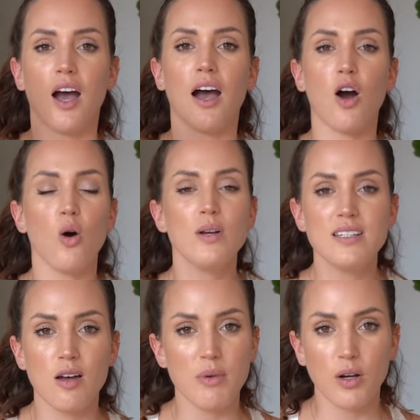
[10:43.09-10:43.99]
I always
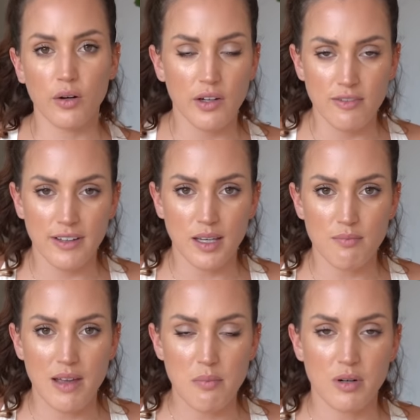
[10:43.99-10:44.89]
tell my
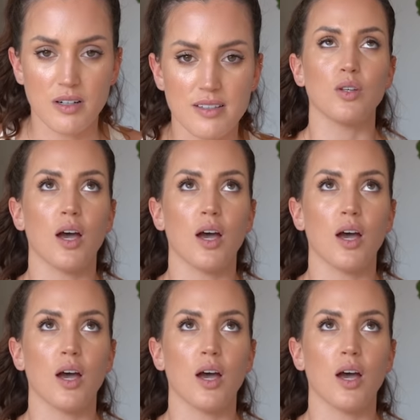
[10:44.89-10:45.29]
CorioFit members,